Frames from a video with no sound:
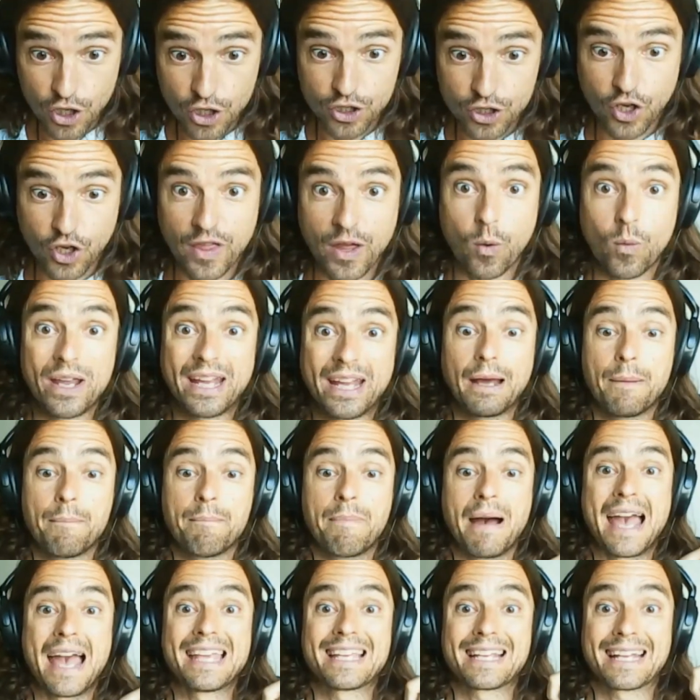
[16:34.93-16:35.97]
so that we
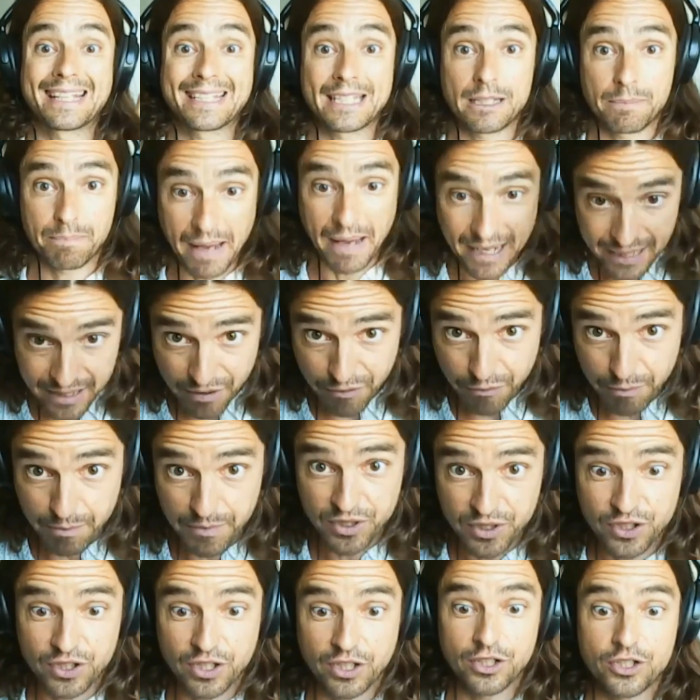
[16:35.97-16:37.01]
can buy expensive
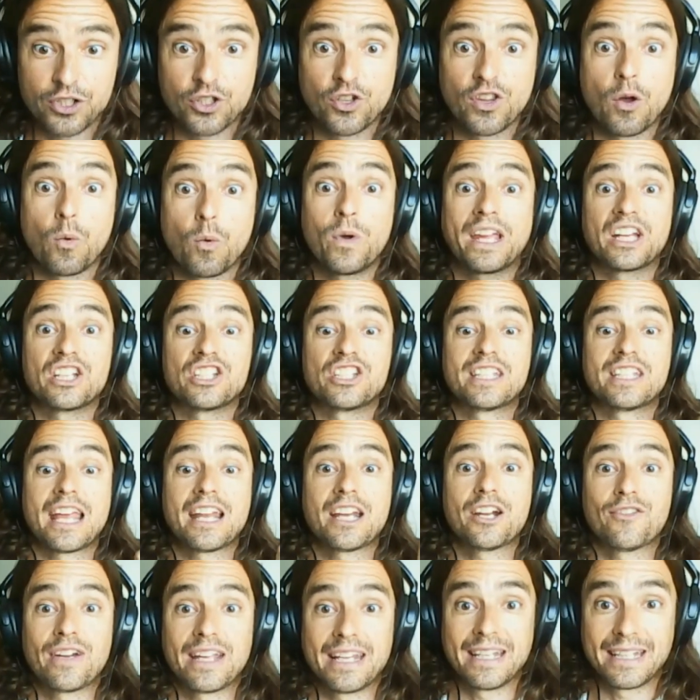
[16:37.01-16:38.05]
machines, so that we can
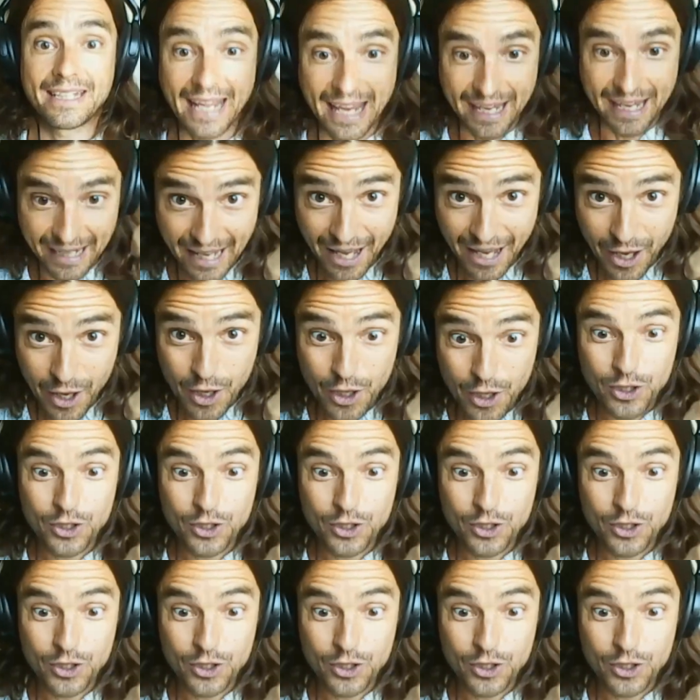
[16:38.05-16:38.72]
generate data,